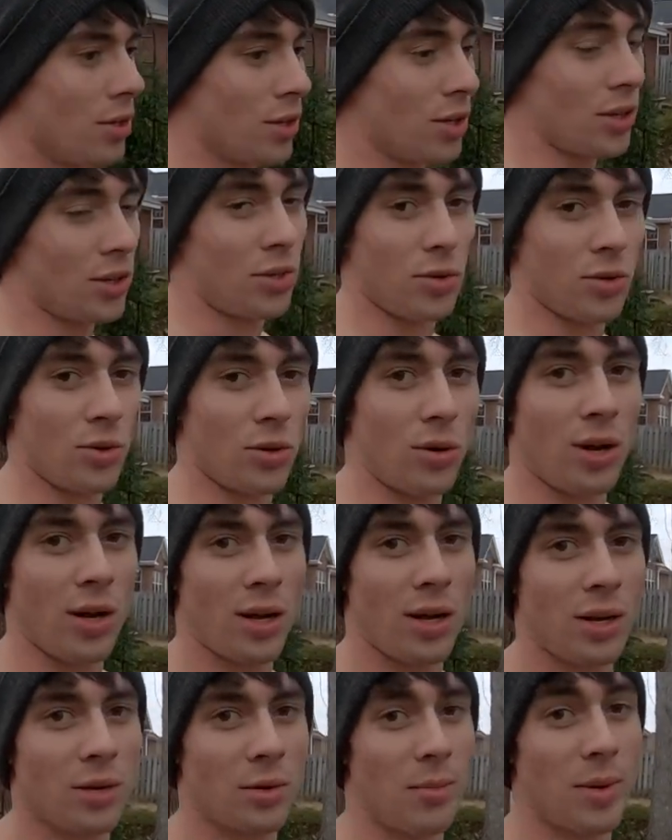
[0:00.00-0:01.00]
you can do
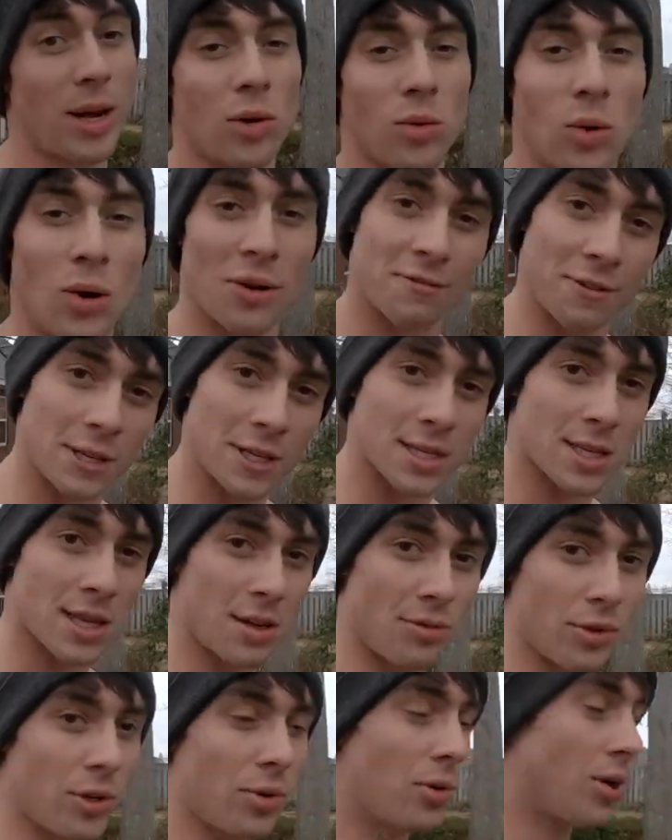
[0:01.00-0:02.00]
no matter what fitness
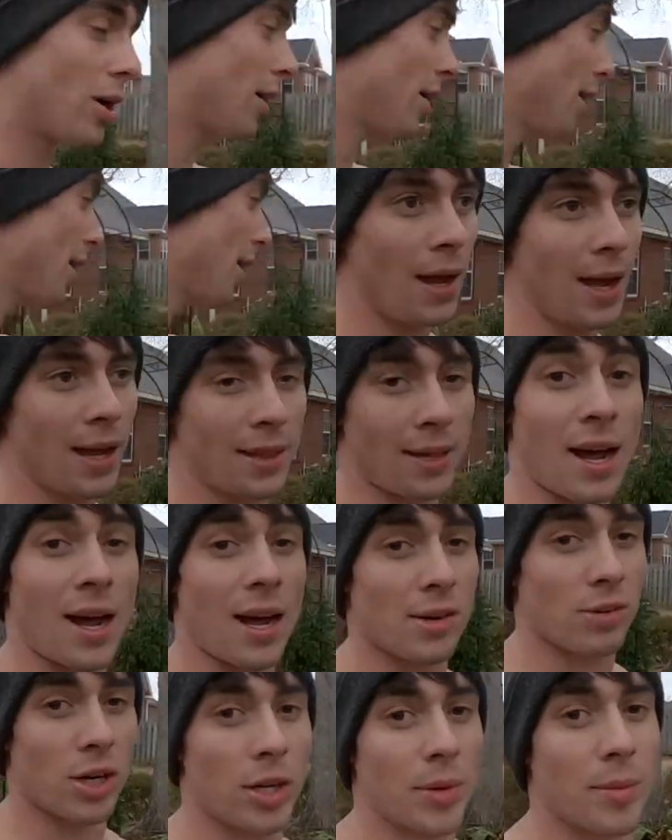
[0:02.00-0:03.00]
level you are and that
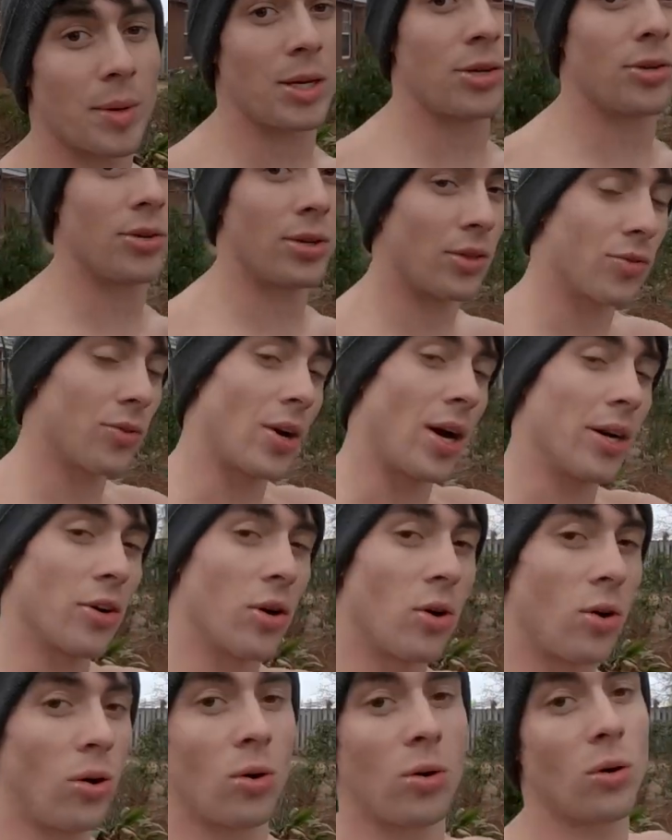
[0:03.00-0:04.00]
I recommend doing throughout your
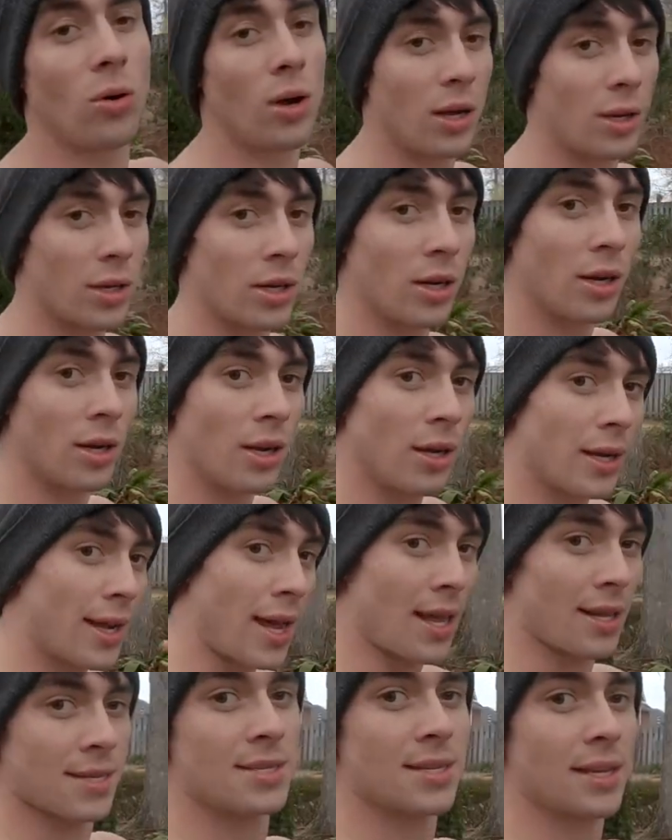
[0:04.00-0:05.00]
whole
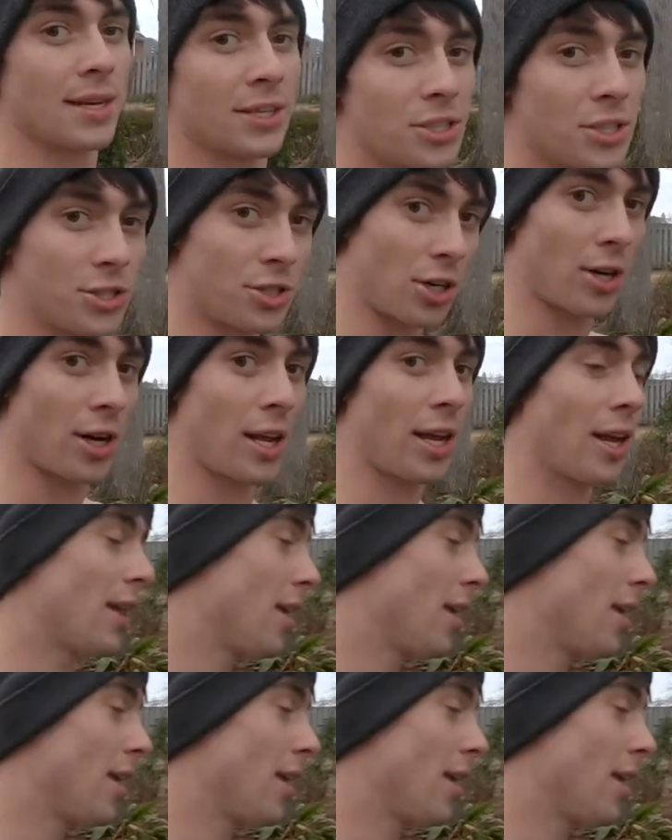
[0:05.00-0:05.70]
calisthenics journey.